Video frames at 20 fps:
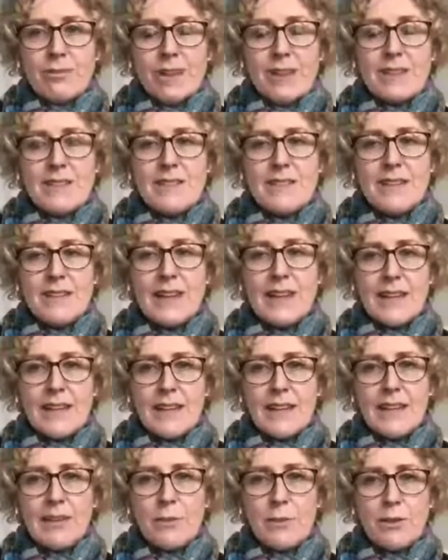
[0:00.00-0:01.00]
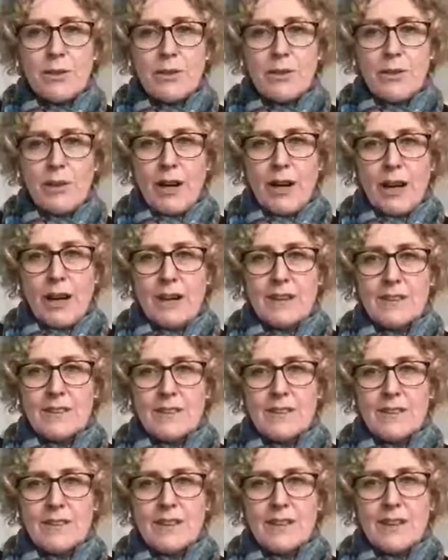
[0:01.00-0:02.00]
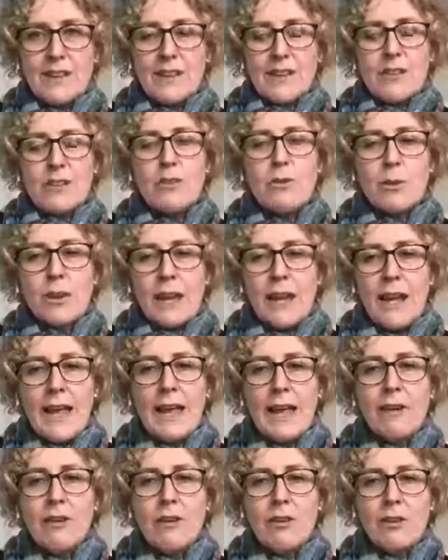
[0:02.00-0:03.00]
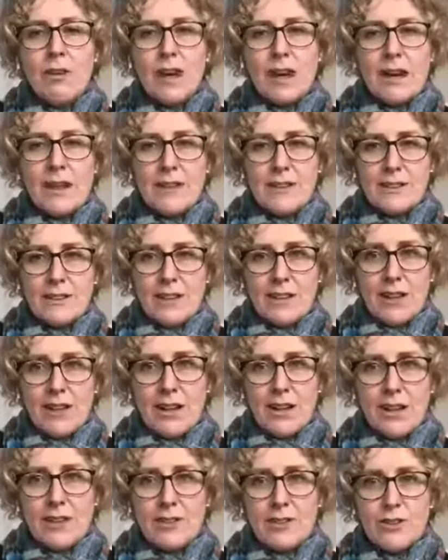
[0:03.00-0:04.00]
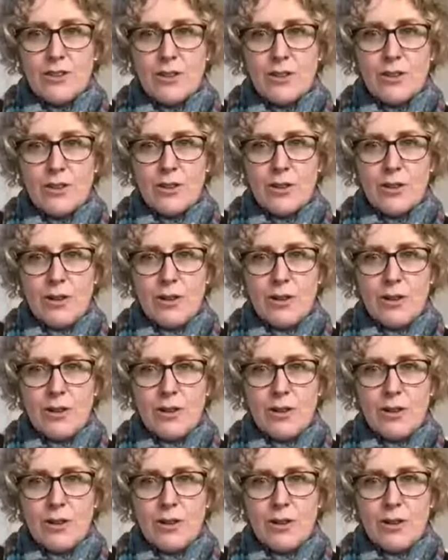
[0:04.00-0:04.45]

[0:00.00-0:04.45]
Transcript: and to lead with your heart, to allow your heart to guide you.